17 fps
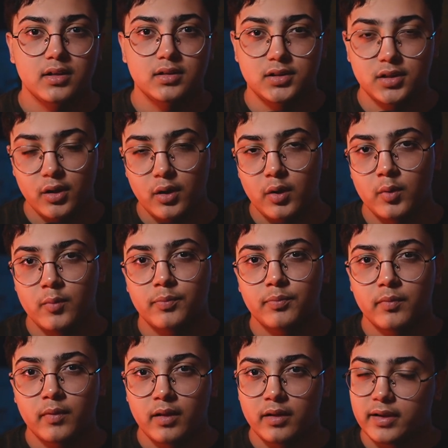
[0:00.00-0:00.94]
So
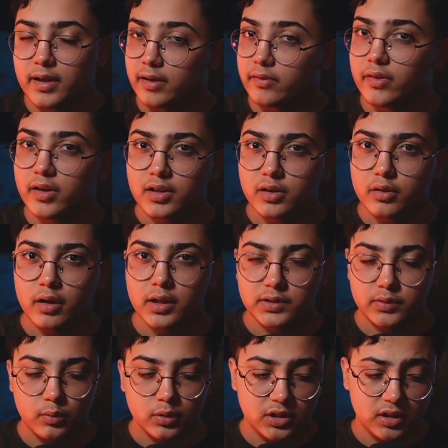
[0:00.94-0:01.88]
yeah, thank you
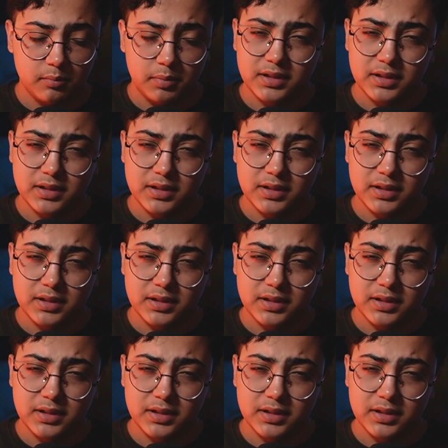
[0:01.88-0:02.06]
guys for watching.